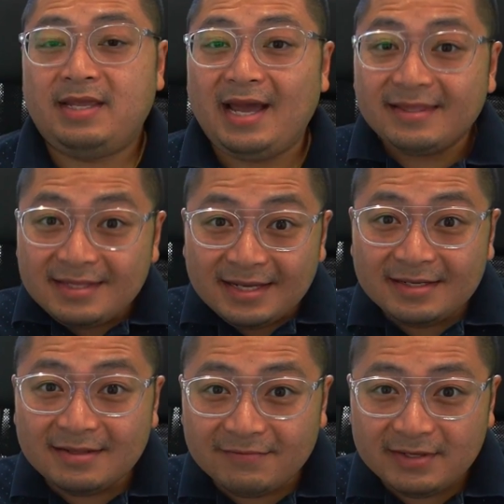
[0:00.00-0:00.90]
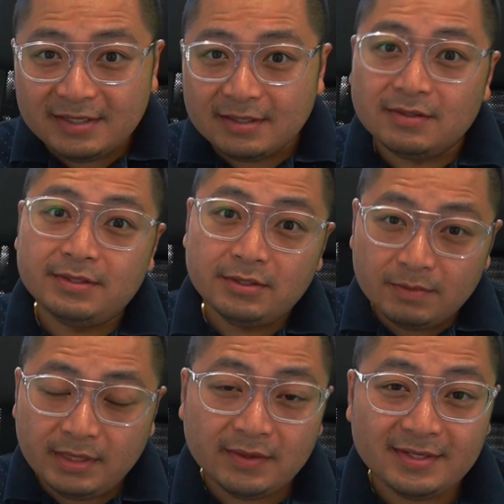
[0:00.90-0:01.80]
At the end of the video, you'll
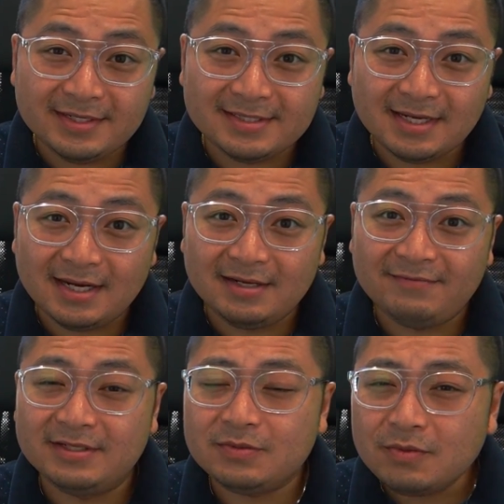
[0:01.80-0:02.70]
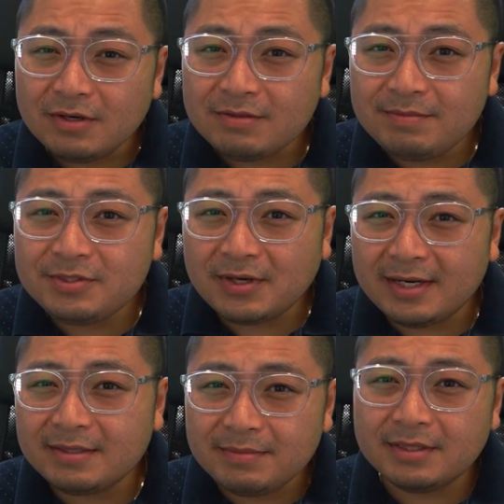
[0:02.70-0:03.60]
be able to decide if it's worth
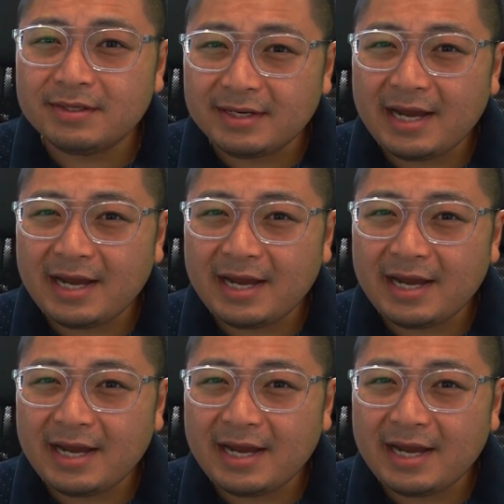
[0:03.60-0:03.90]
trying to build an